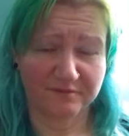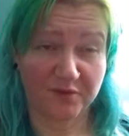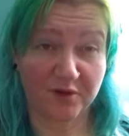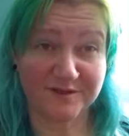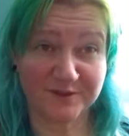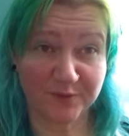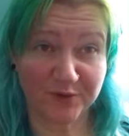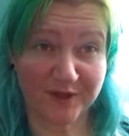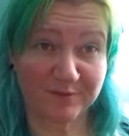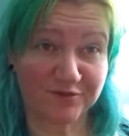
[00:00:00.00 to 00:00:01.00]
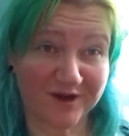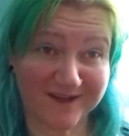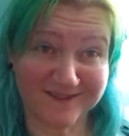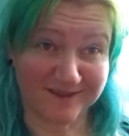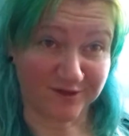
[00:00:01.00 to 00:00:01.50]
Possible and
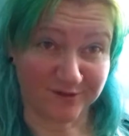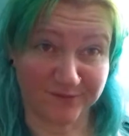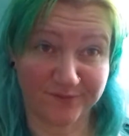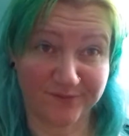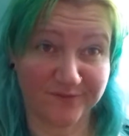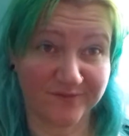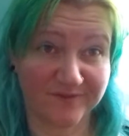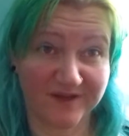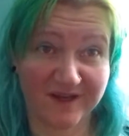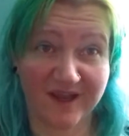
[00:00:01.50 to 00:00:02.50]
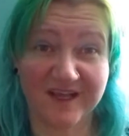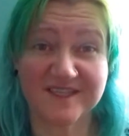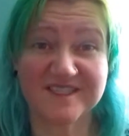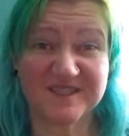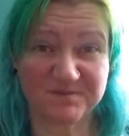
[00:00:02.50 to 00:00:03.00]
practical.
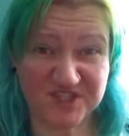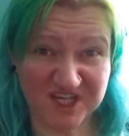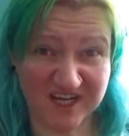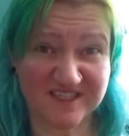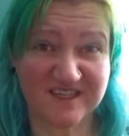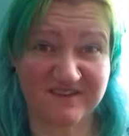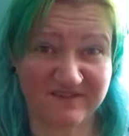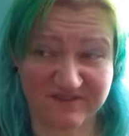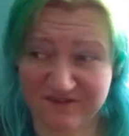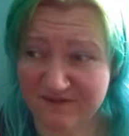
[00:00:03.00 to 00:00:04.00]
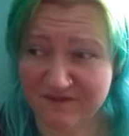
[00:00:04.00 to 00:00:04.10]
Subjective.